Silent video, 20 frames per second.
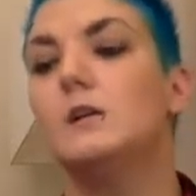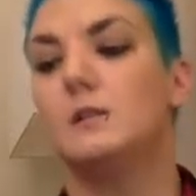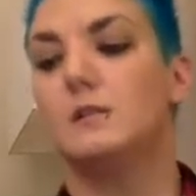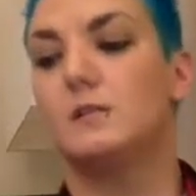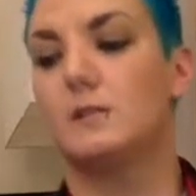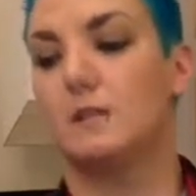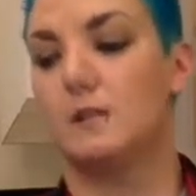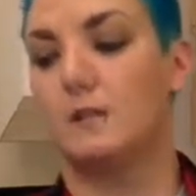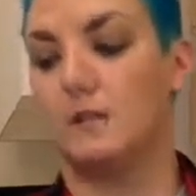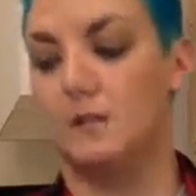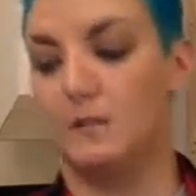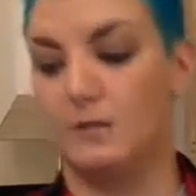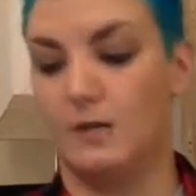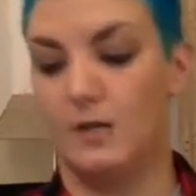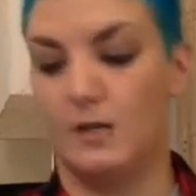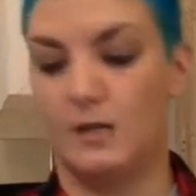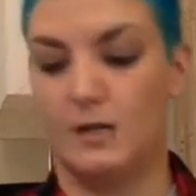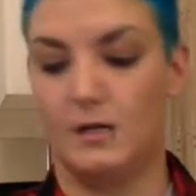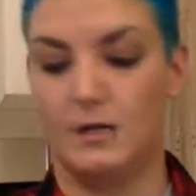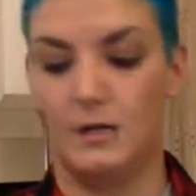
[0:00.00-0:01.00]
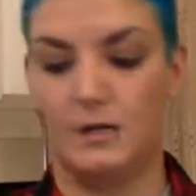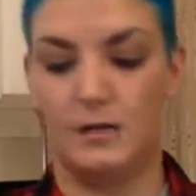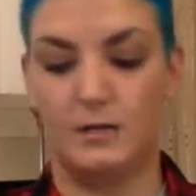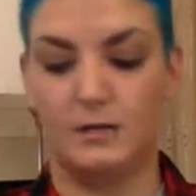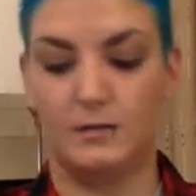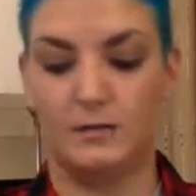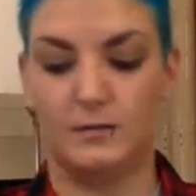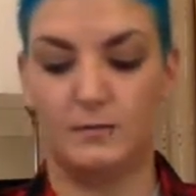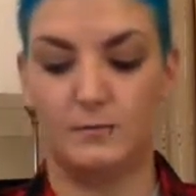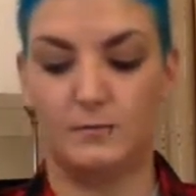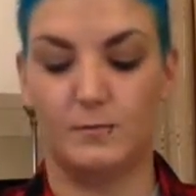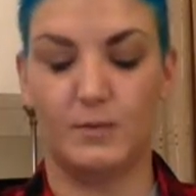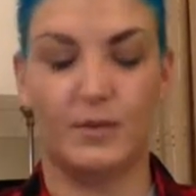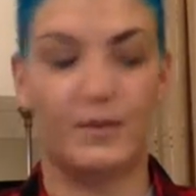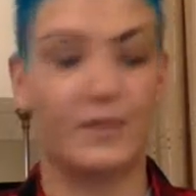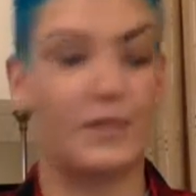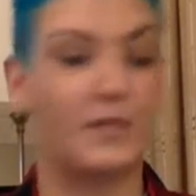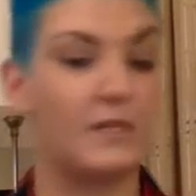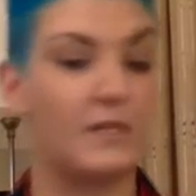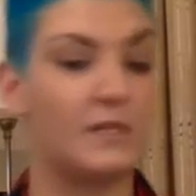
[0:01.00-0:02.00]
So, but the
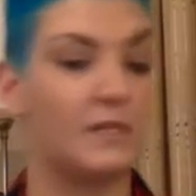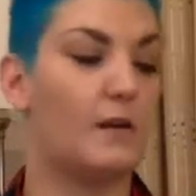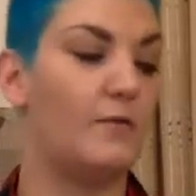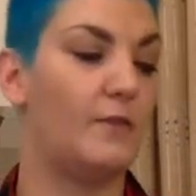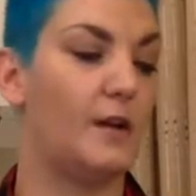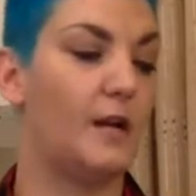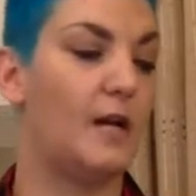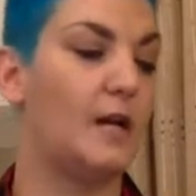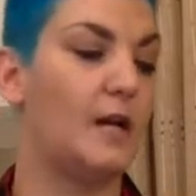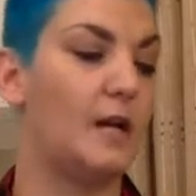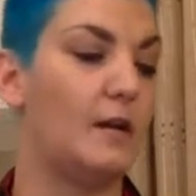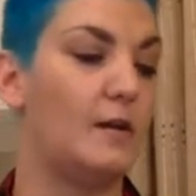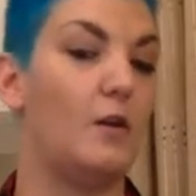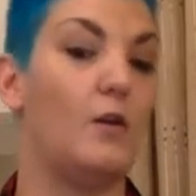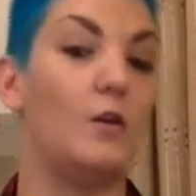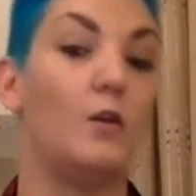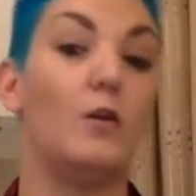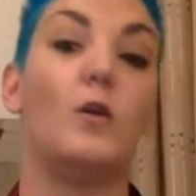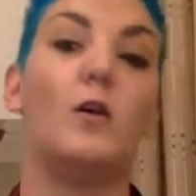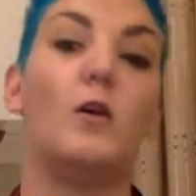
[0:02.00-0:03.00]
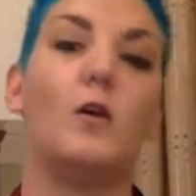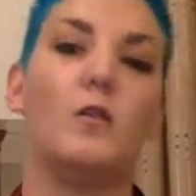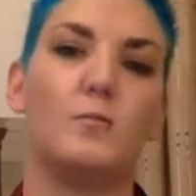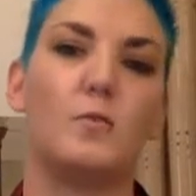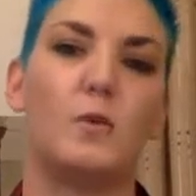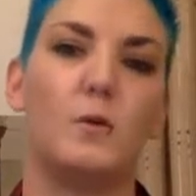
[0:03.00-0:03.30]
thing is, I've had a lot of